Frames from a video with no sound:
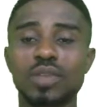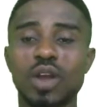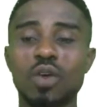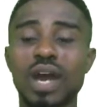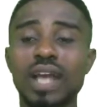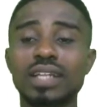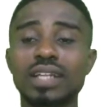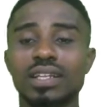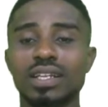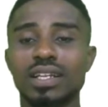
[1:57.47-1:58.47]

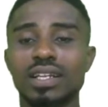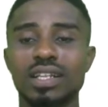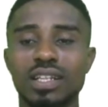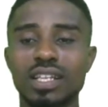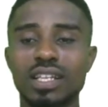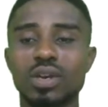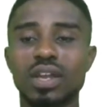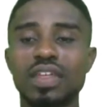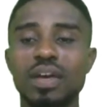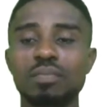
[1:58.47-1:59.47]
Alright, let's
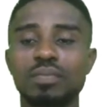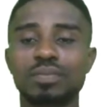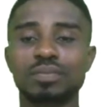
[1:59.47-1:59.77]
look at them.